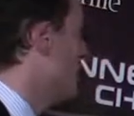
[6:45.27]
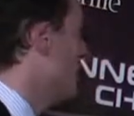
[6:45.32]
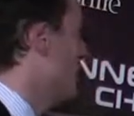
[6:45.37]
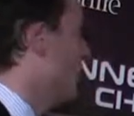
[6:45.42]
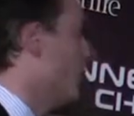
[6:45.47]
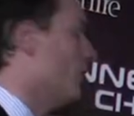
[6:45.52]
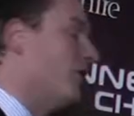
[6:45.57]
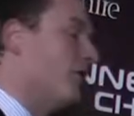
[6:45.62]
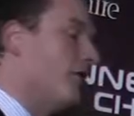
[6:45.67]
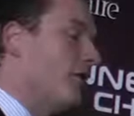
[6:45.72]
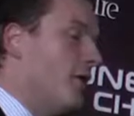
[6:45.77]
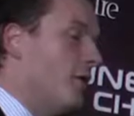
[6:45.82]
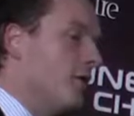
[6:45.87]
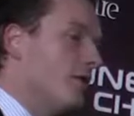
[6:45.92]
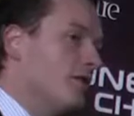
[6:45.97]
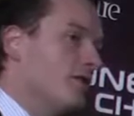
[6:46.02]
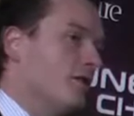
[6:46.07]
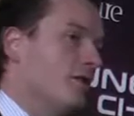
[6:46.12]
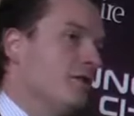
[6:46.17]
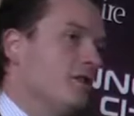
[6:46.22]
more of a
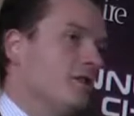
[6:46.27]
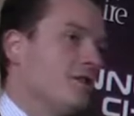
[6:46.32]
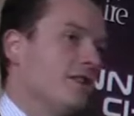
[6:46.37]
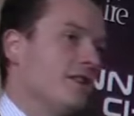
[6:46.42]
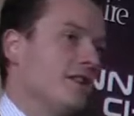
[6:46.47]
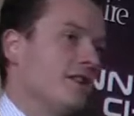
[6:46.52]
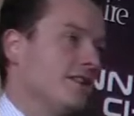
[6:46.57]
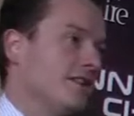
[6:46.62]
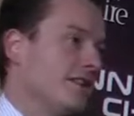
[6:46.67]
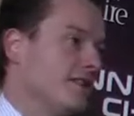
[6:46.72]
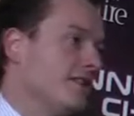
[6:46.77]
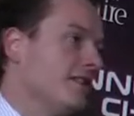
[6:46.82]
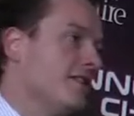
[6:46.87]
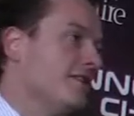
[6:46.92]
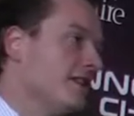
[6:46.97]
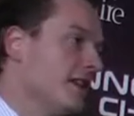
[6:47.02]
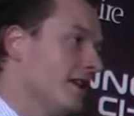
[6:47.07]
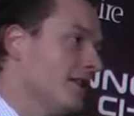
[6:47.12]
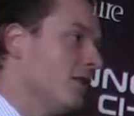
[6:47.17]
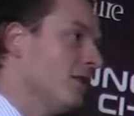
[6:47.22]
focus on using assistive
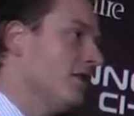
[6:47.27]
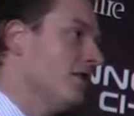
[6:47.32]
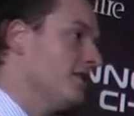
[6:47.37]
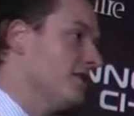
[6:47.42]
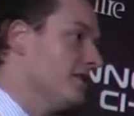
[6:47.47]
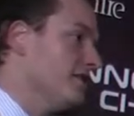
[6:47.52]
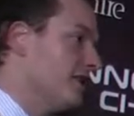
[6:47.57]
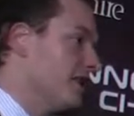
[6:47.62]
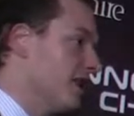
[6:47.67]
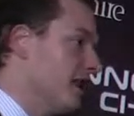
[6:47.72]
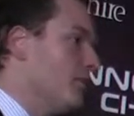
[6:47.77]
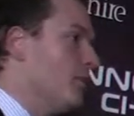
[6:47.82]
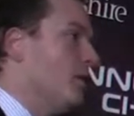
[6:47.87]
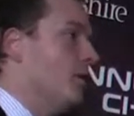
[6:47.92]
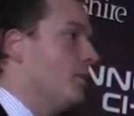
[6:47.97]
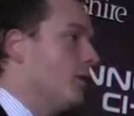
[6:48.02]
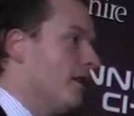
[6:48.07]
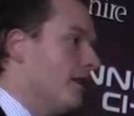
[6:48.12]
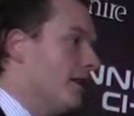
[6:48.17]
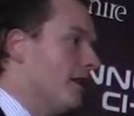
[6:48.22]
technologies to keep
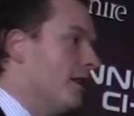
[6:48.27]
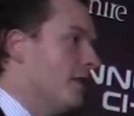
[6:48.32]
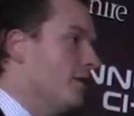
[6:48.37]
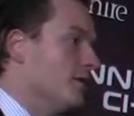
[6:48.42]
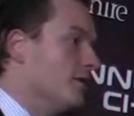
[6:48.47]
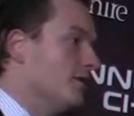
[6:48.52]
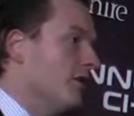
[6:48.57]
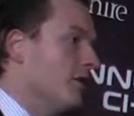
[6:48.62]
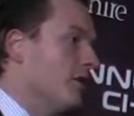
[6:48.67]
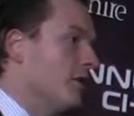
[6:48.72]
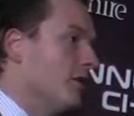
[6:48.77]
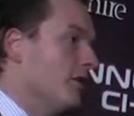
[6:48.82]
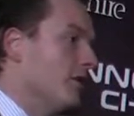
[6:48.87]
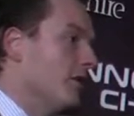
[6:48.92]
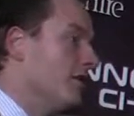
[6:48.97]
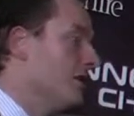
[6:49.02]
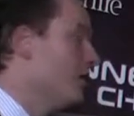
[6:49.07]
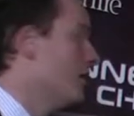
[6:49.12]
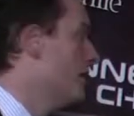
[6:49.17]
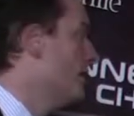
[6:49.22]
people in their homes for
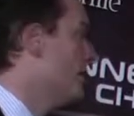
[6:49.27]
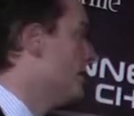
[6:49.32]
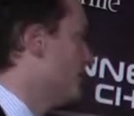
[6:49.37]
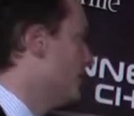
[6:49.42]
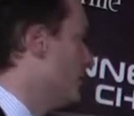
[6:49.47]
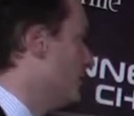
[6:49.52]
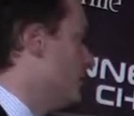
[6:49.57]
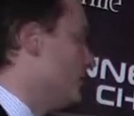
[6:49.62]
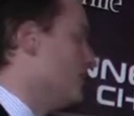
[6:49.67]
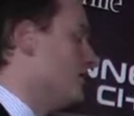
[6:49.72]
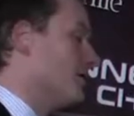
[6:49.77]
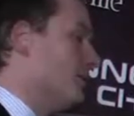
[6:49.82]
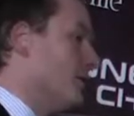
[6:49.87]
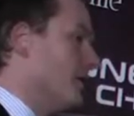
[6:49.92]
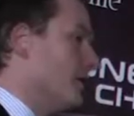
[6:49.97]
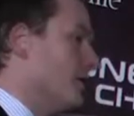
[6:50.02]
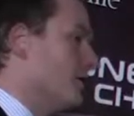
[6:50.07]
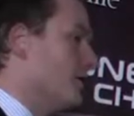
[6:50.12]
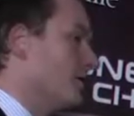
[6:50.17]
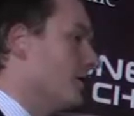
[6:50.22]
longer to reduce some of
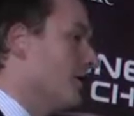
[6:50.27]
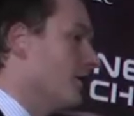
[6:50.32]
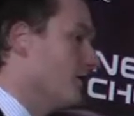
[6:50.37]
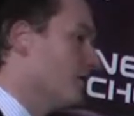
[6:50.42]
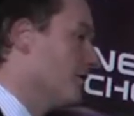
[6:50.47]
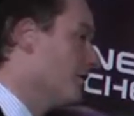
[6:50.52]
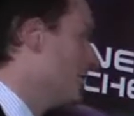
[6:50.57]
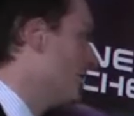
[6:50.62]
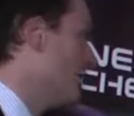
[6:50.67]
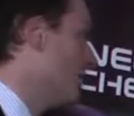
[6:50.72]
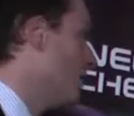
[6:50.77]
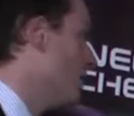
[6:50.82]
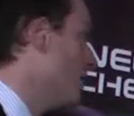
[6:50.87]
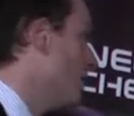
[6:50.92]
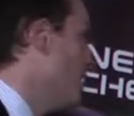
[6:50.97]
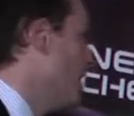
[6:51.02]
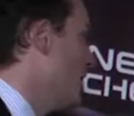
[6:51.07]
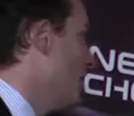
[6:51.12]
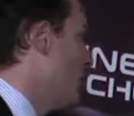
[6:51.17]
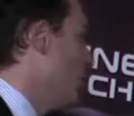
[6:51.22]
those costs. So
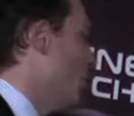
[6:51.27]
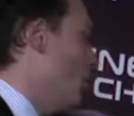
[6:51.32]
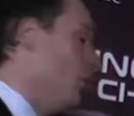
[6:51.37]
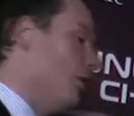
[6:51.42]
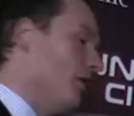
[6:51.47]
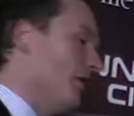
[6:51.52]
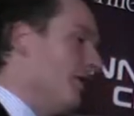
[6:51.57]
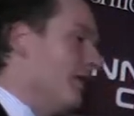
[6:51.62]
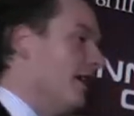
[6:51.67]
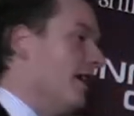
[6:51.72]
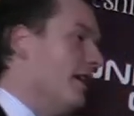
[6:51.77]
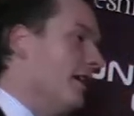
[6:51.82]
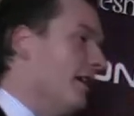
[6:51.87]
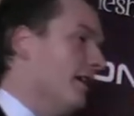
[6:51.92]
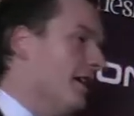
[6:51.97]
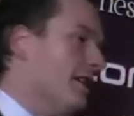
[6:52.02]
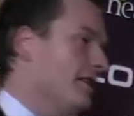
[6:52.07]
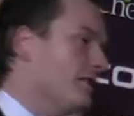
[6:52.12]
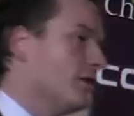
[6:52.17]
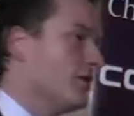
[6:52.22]
all of that
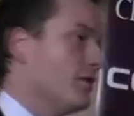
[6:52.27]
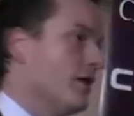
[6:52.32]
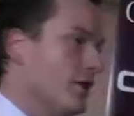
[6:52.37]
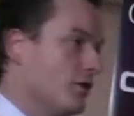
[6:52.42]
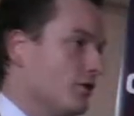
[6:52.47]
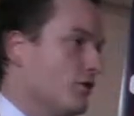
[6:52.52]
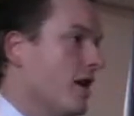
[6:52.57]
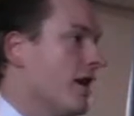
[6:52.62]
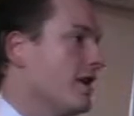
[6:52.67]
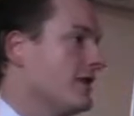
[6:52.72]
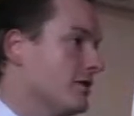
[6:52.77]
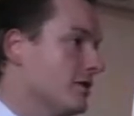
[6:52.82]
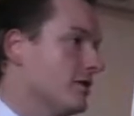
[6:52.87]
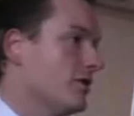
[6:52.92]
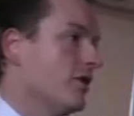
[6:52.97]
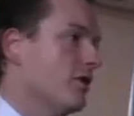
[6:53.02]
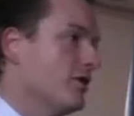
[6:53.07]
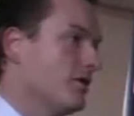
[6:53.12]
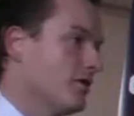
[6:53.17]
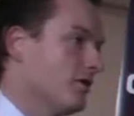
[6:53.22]
integrates right
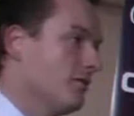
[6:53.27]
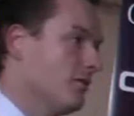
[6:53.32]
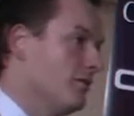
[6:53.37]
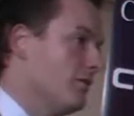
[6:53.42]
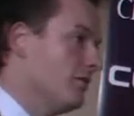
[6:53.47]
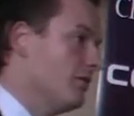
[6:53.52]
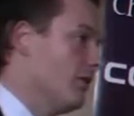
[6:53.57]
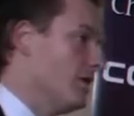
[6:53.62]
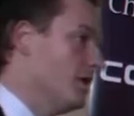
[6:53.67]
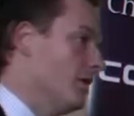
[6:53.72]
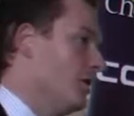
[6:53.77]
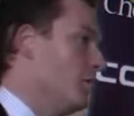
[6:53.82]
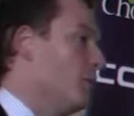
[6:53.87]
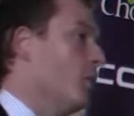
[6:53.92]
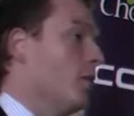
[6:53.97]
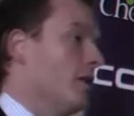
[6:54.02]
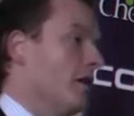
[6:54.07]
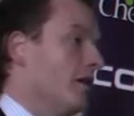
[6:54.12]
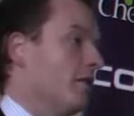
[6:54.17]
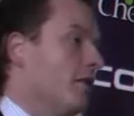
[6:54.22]
across the
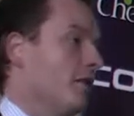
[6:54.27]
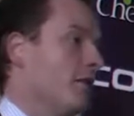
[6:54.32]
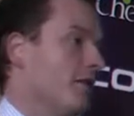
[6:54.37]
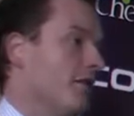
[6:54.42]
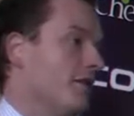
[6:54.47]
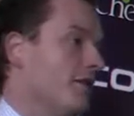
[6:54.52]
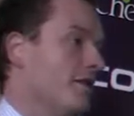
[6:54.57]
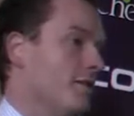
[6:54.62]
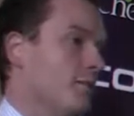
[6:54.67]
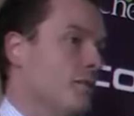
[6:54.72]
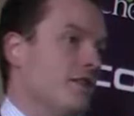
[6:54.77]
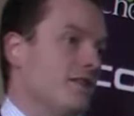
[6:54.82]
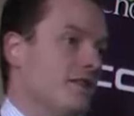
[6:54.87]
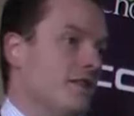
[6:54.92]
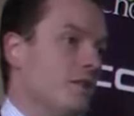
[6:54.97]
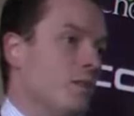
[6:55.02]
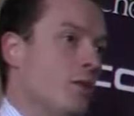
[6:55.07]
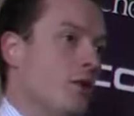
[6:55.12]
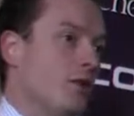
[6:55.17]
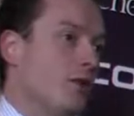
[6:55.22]
public authority
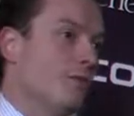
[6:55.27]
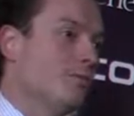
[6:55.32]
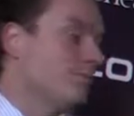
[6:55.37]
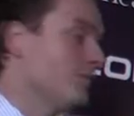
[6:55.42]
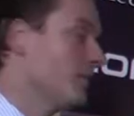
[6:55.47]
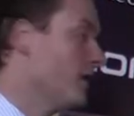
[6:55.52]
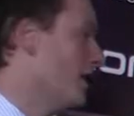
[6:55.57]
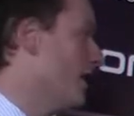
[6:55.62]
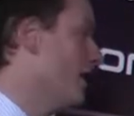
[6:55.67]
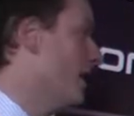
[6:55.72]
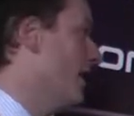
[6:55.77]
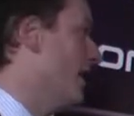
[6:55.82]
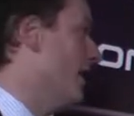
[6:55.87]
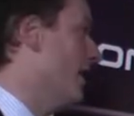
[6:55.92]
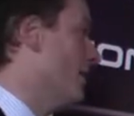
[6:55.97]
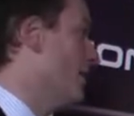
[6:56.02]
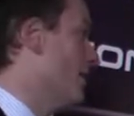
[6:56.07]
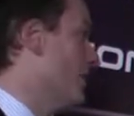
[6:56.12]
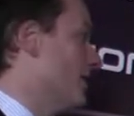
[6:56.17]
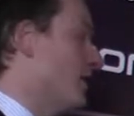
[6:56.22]
business model.
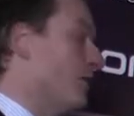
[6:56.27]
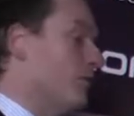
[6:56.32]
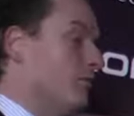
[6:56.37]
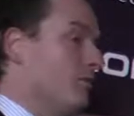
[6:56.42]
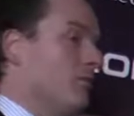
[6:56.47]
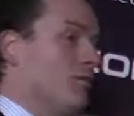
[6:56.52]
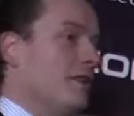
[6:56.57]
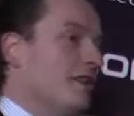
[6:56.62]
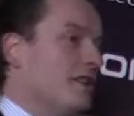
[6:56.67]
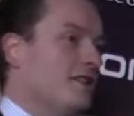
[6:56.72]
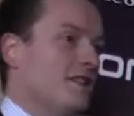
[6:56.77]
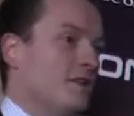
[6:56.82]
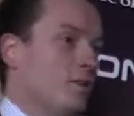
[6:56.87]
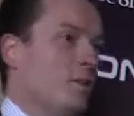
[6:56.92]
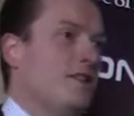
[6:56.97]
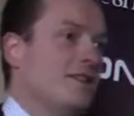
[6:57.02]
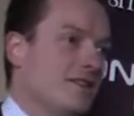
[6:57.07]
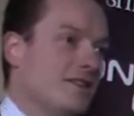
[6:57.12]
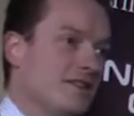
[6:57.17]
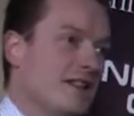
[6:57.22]
Um, so this is a
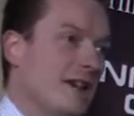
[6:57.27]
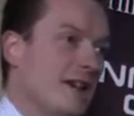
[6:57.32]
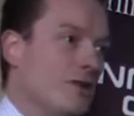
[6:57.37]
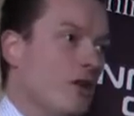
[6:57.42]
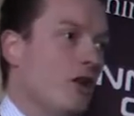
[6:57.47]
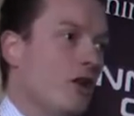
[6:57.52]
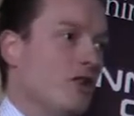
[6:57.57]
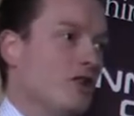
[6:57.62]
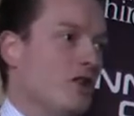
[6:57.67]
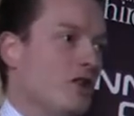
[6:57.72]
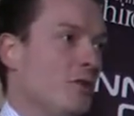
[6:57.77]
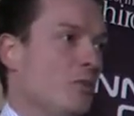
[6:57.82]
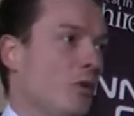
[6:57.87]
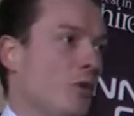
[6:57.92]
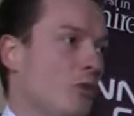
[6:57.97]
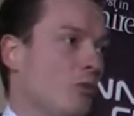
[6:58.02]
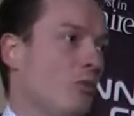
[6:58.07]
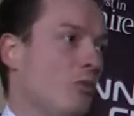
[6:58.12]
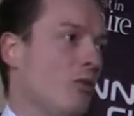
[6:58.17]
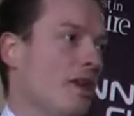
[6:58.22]
piece of technology,
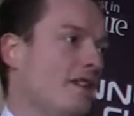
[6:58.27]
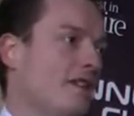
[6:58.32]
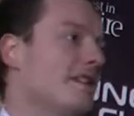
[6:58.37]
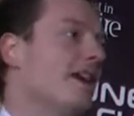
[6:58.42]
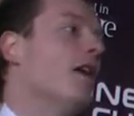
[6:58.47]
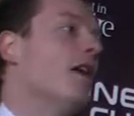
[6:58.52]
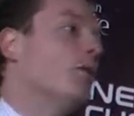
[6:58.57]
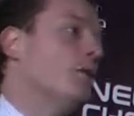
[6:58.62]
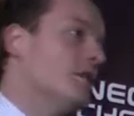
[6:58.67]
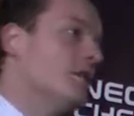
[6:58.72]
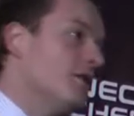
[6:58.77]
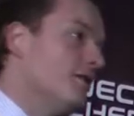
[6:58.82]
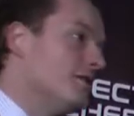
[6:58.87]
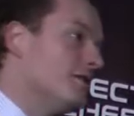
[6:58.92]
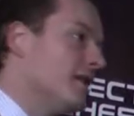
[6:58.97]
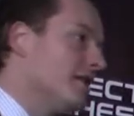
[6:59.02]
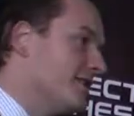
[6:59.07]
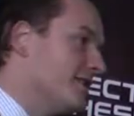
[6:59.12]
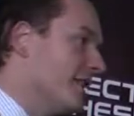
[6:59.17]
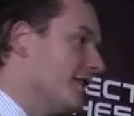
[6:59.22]
but it's how we use
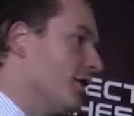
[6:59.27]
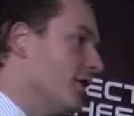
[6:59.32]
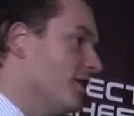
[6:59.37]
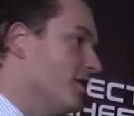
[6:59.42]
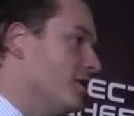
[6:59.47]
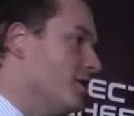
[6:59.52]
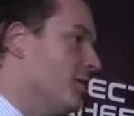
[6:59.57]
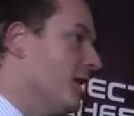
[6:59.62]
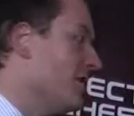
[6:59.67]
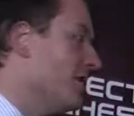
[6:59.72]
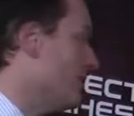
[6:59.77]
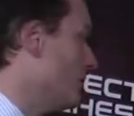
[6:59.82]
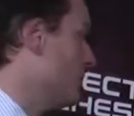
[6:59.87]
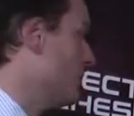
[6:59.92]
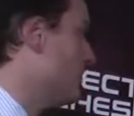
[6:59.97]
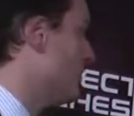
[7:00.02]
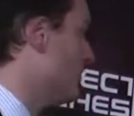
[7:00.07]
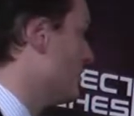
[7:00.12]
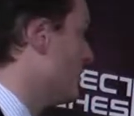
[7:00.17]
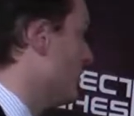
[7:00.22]
that technology better,
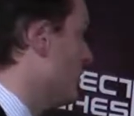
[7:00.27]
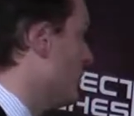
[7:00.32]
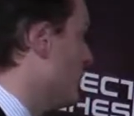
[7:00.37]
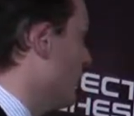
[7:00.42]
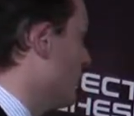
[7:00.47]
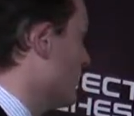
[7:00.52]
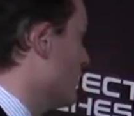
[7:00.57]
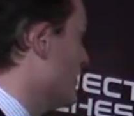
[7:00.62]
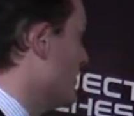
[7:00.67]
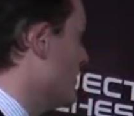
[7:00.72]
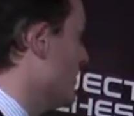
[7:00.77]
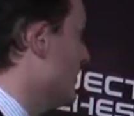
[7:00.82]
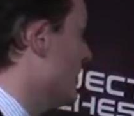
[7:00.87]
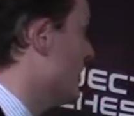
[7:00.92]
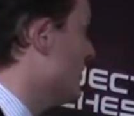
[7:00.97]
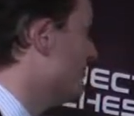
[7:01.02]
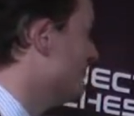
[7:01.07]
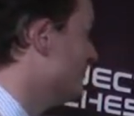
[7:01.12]
which is so important to me.